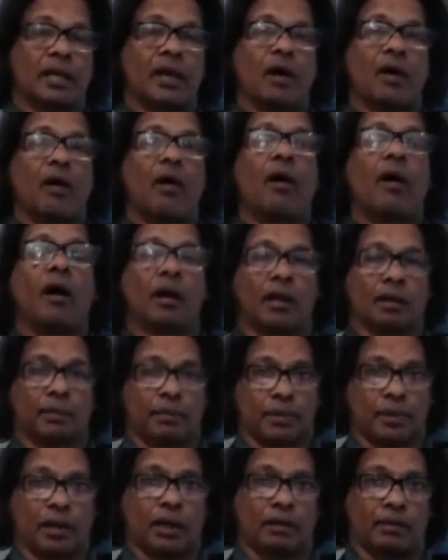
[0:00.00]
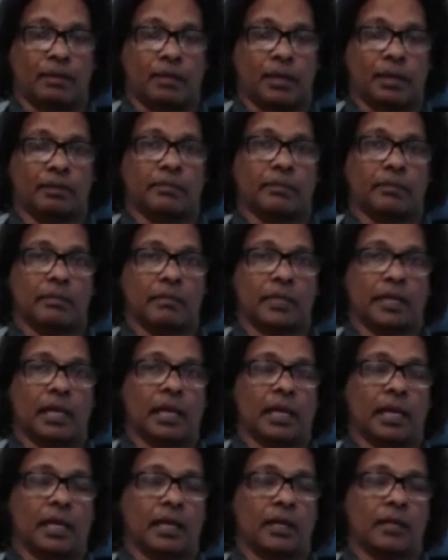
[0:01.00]
harder problem
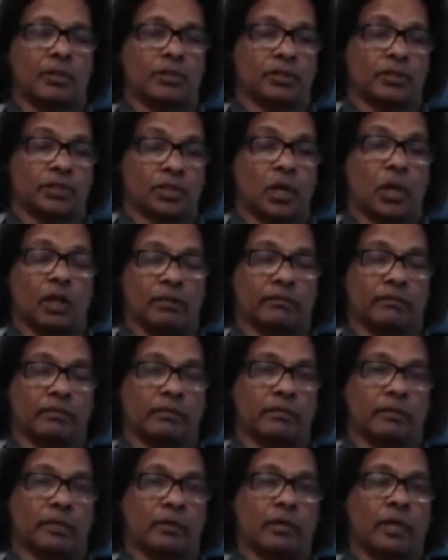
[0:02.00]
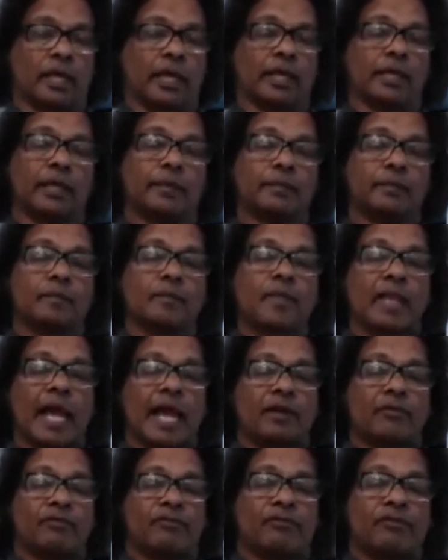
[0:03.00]
uh, to solve. Okay.
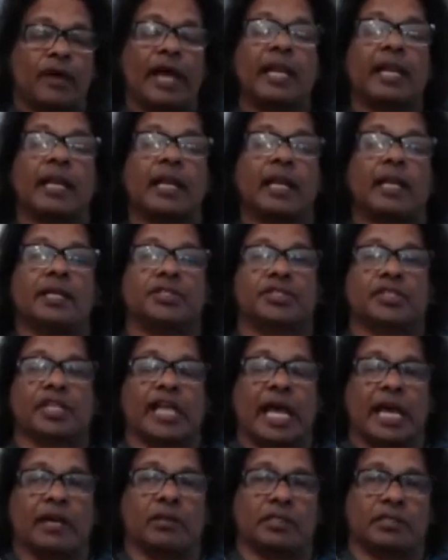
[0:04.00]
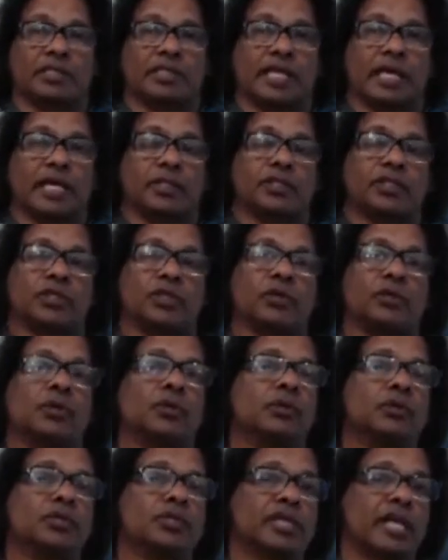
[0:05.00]
And finally, channel sales. To
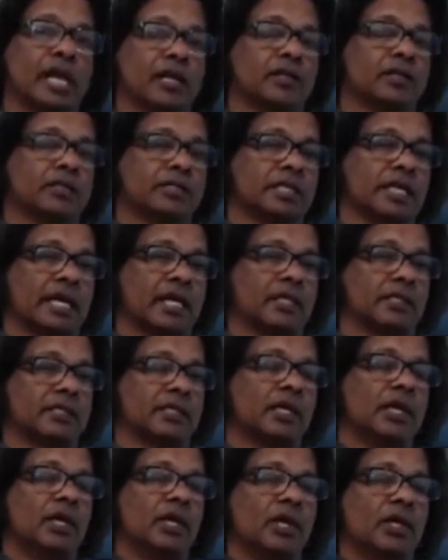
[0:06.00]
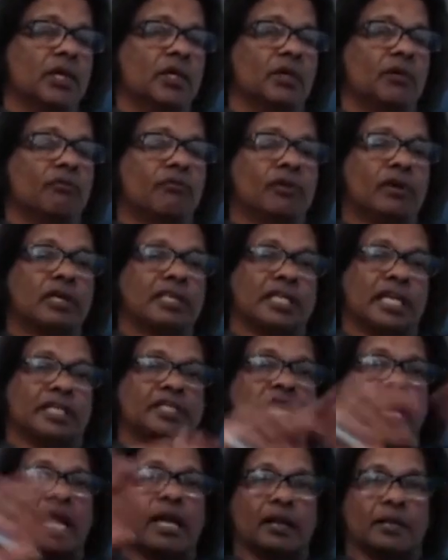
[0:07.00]
do channel sales, you first the
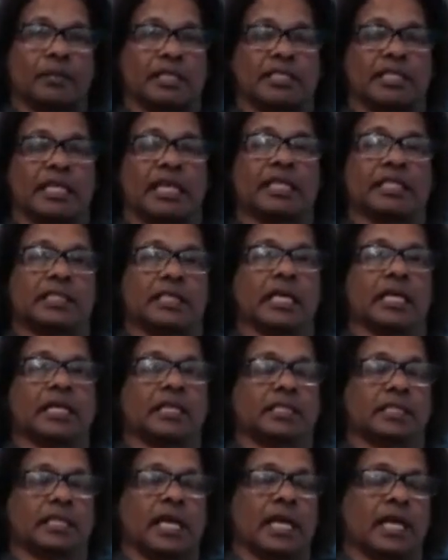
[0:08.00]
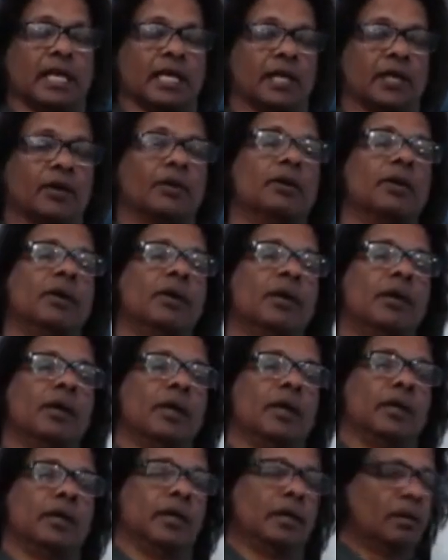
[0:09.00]
channel must exist. Like you know,
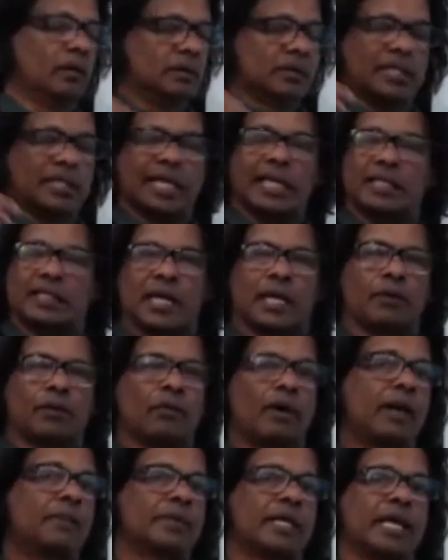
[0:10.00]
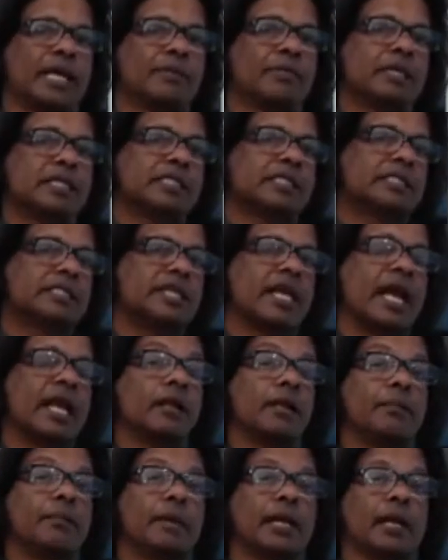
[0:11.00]
you know things like web can be
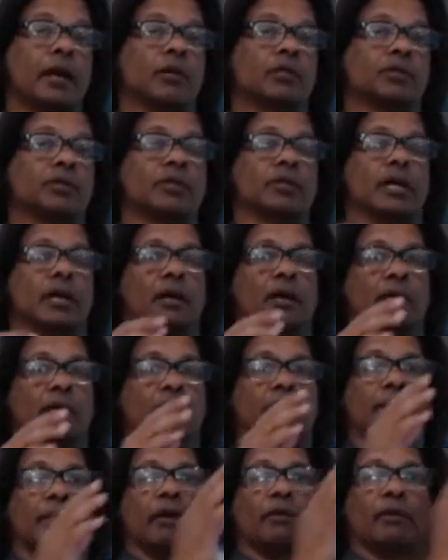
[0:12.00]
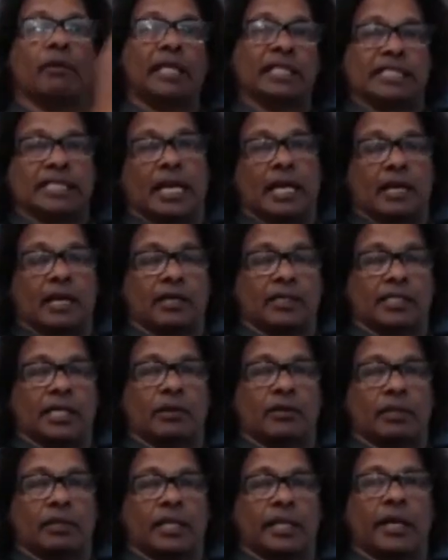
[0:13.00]
channel, but also there can be resellers
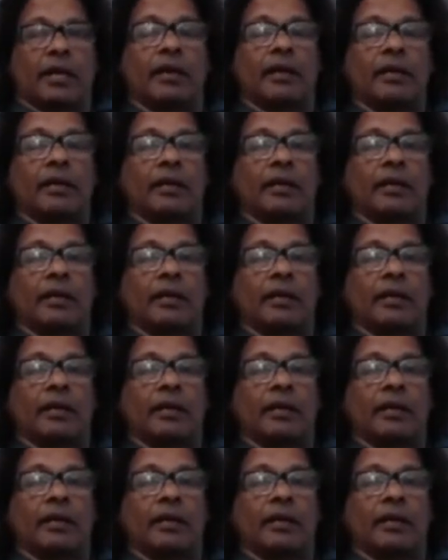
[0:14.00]
out there